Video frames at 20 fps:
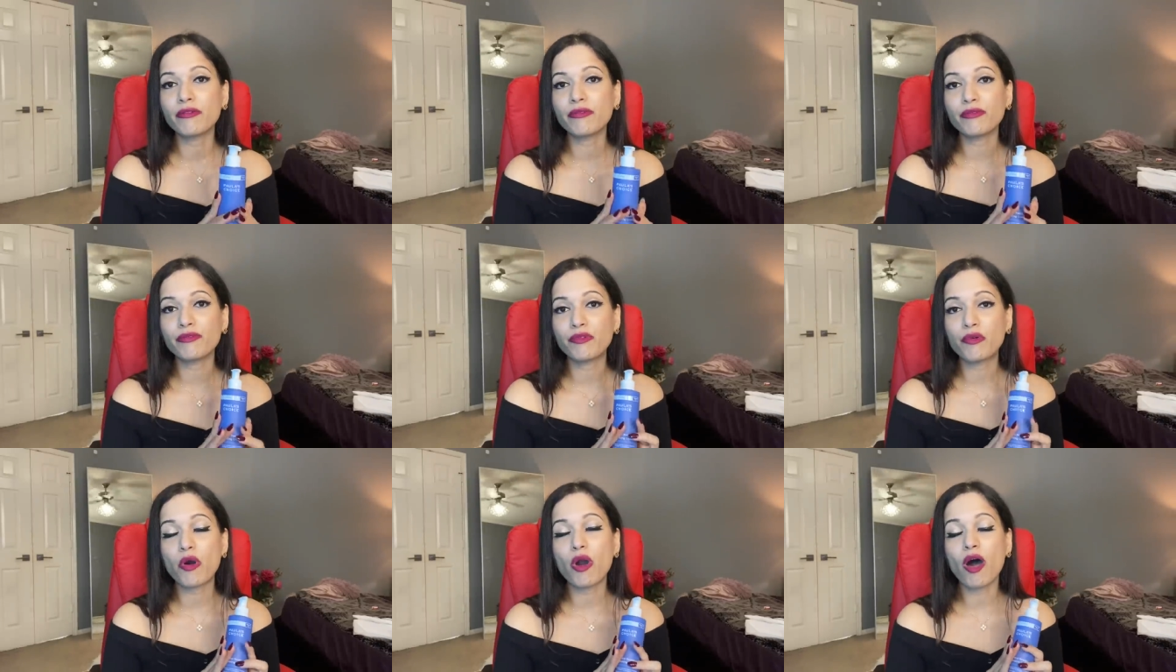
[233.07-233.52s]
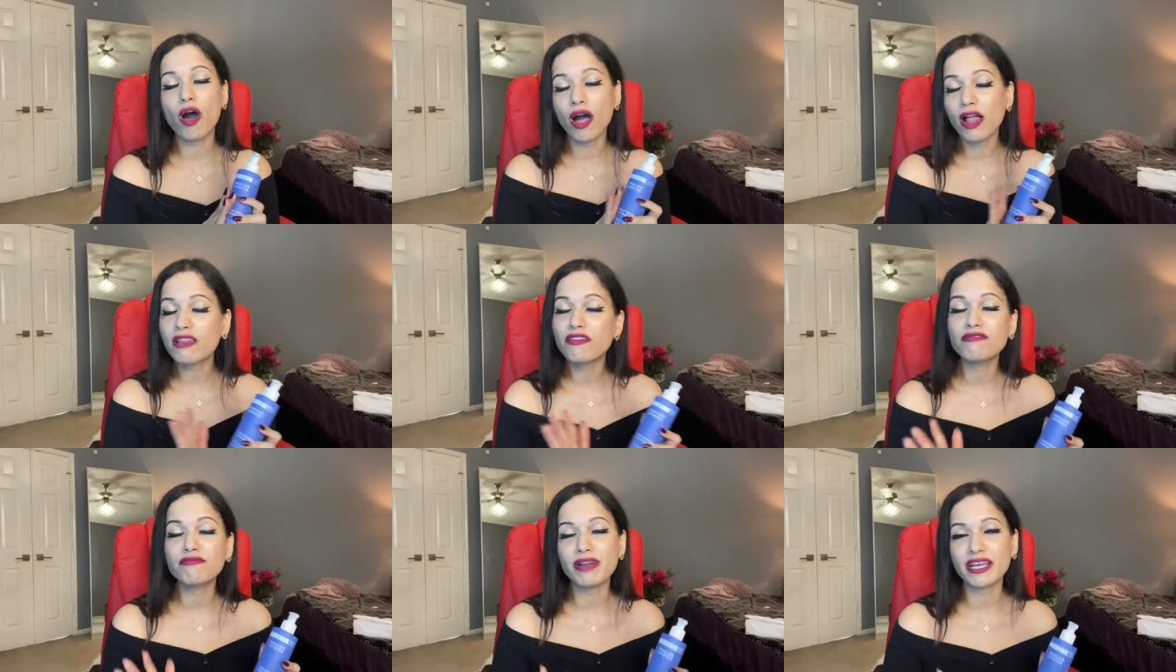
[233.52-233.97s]
for
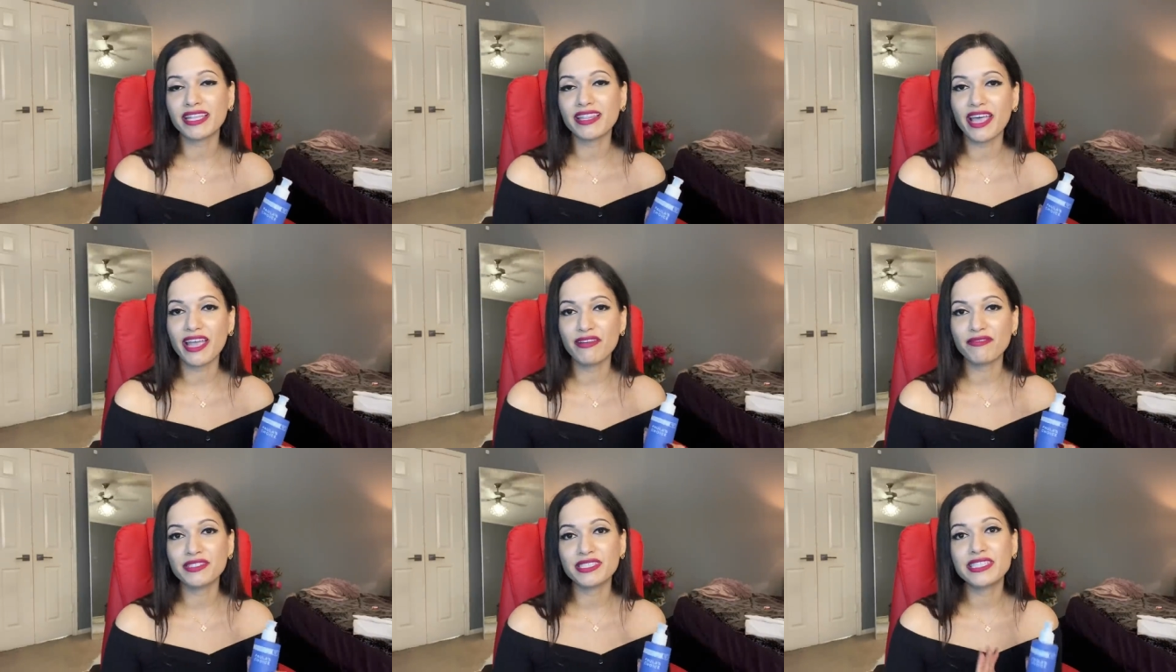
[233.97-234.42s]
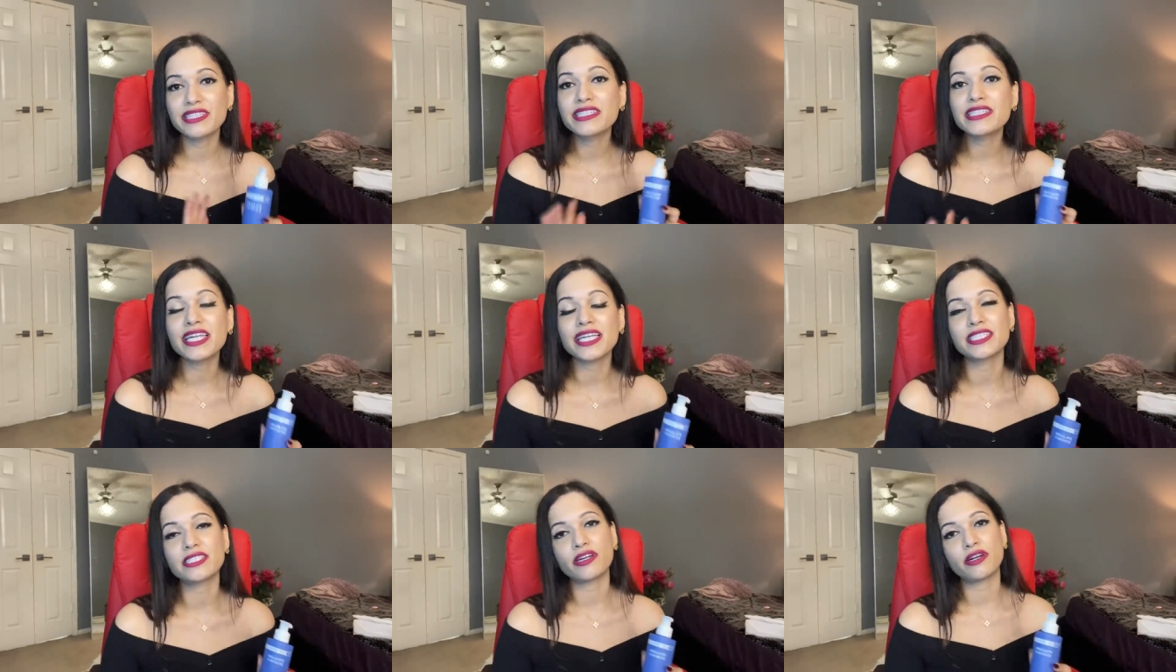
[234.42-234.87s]
all of my life since
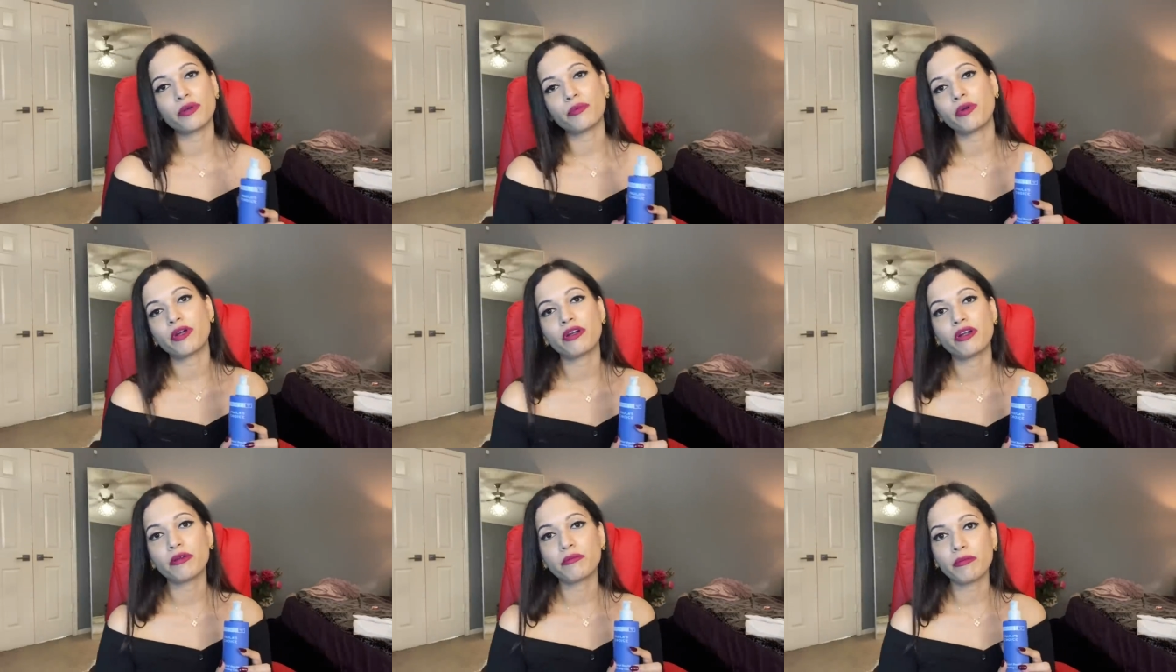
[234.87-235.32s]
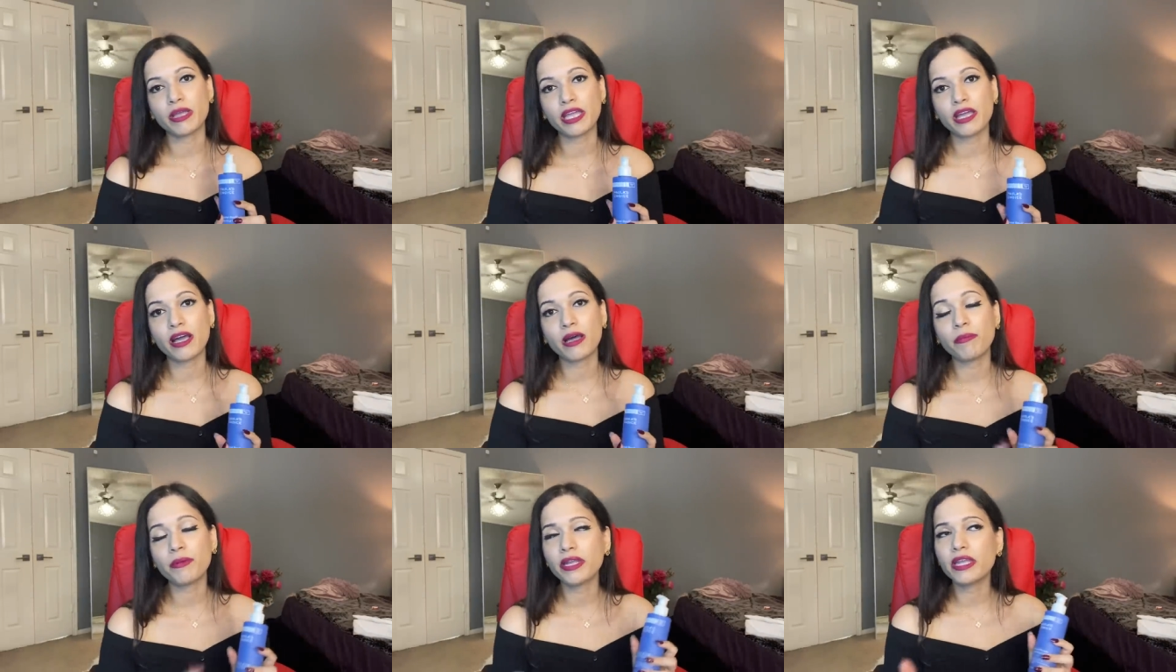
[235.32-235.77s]
I started wearing
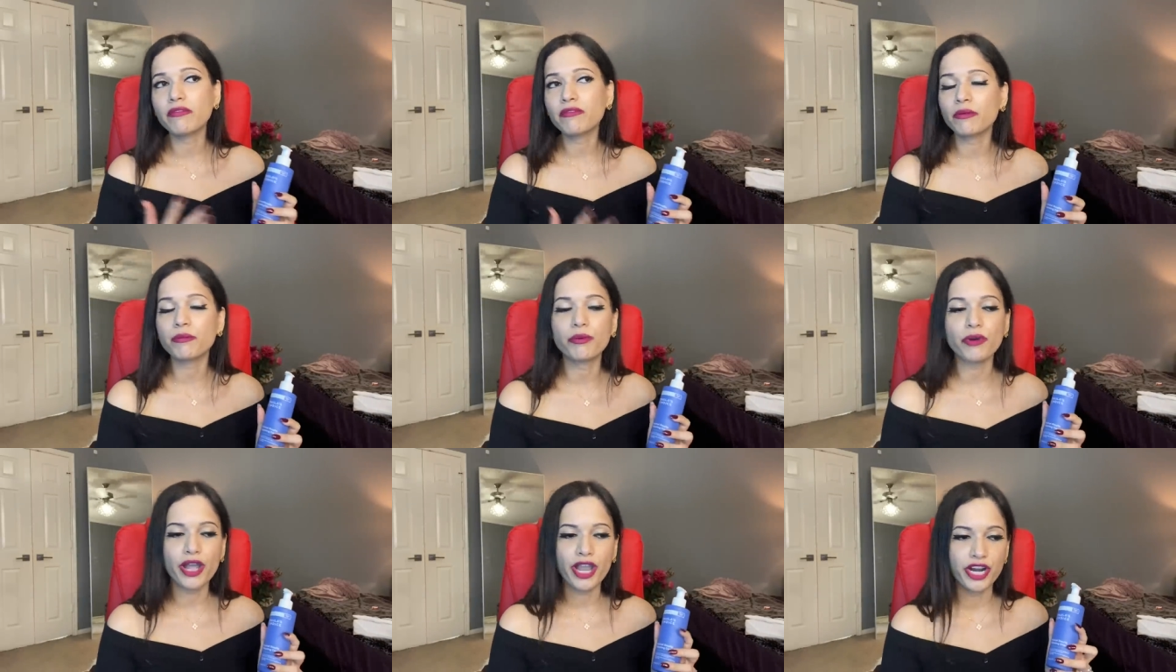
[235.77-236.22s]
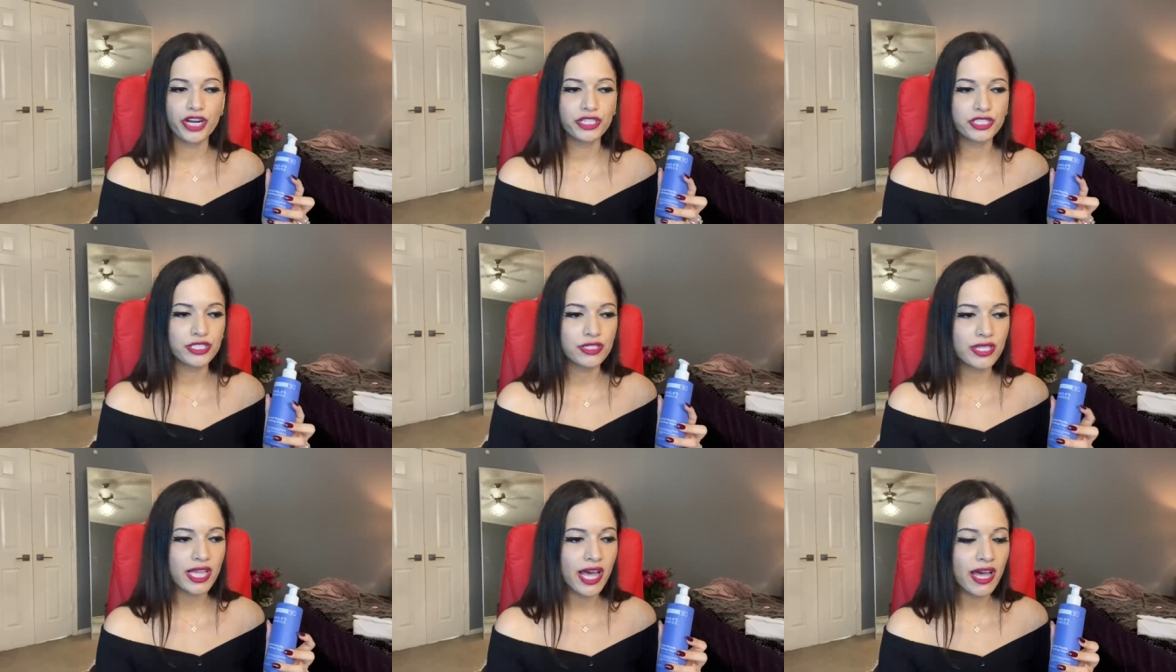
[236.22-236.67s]
makeup and even prior
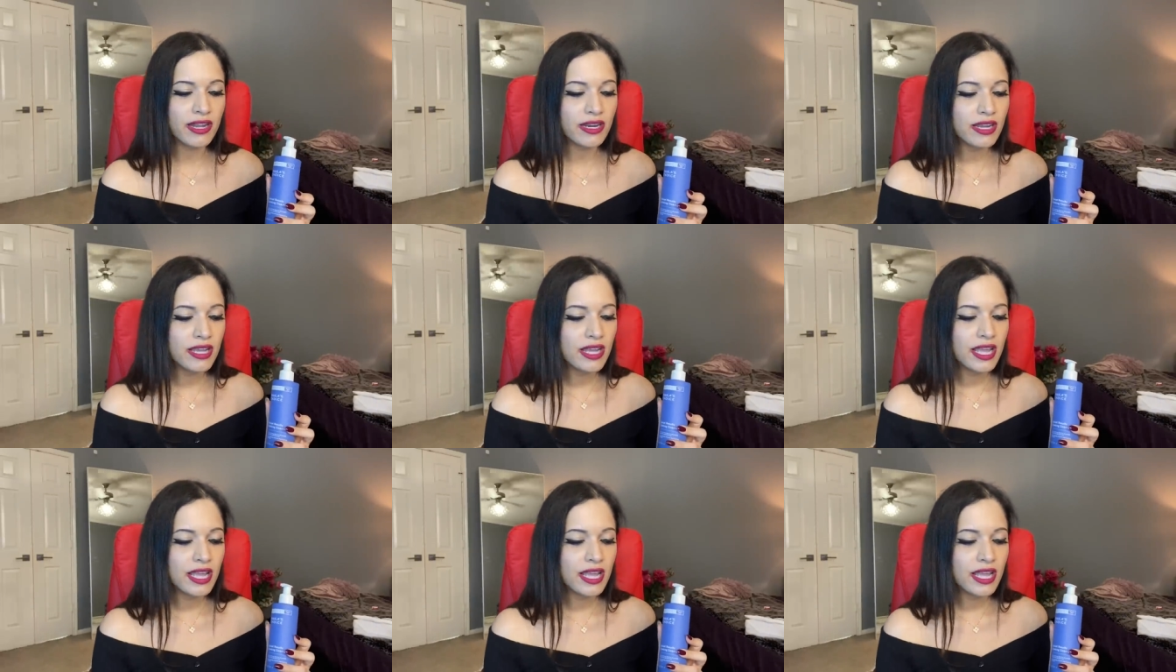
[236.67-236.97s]
to that